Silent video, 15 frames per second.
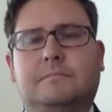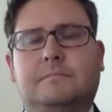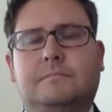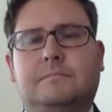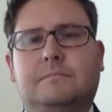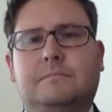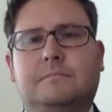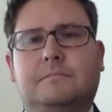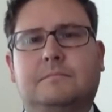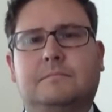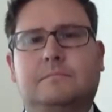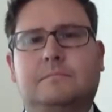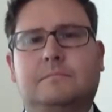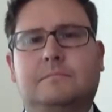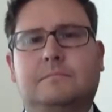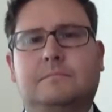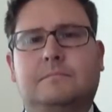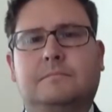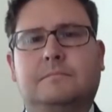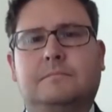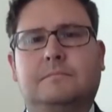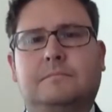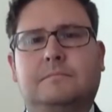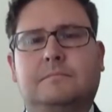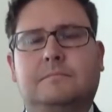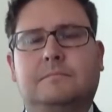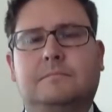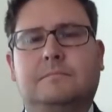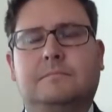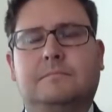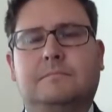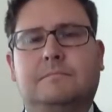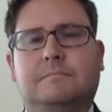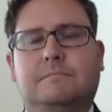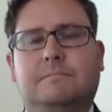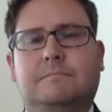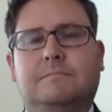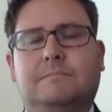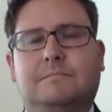This person isn't speaking.